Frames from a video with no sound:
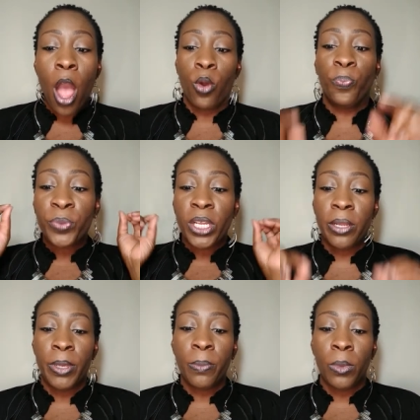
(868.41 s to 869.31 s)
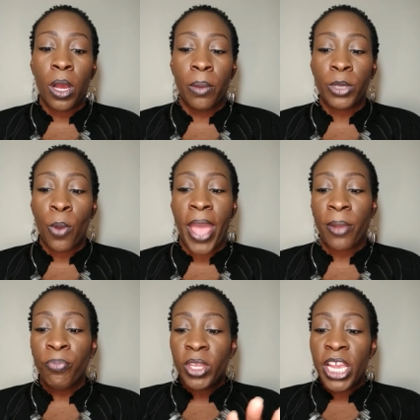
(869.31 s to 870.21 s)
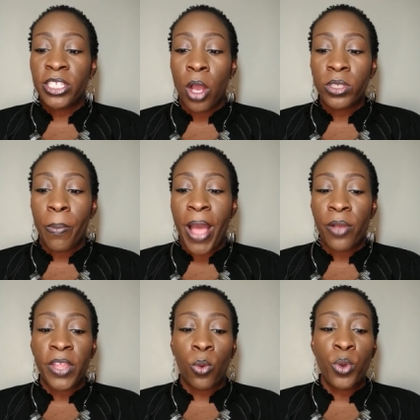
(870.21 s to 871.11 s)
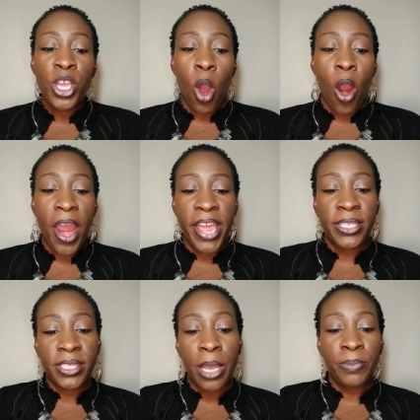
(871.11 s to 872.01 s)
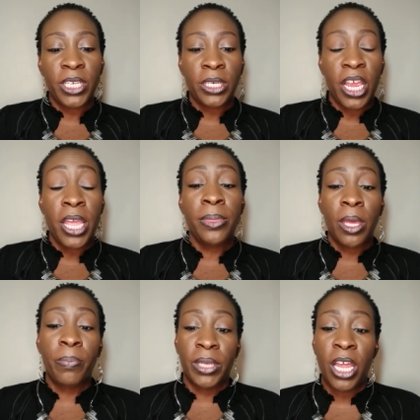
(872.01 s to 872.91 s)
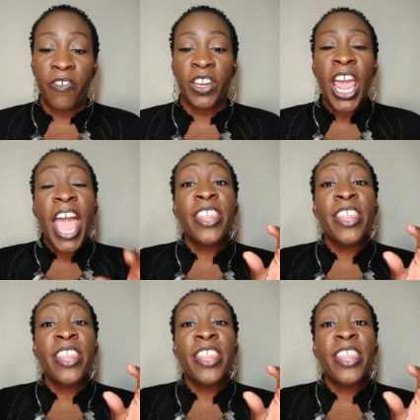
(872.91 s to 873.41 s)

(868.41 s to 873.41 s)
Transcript: Oh, let me um, go back. It talks about that we are accepted in the beloved